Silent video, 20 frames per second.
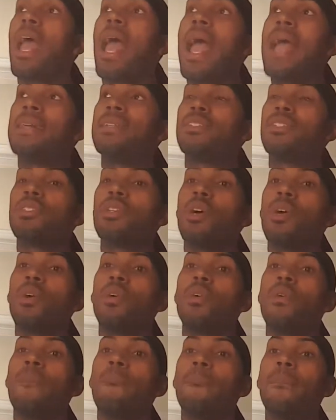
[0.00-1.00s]
And
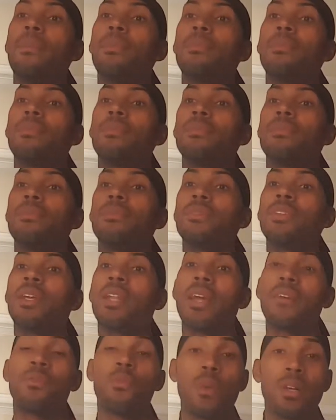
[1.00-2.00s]
so you're
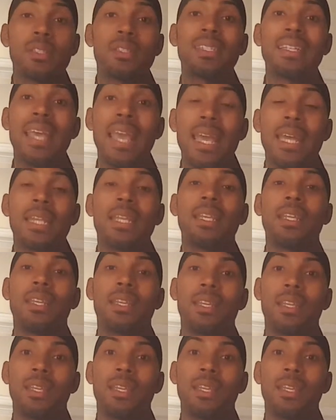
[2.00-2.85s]
left once again,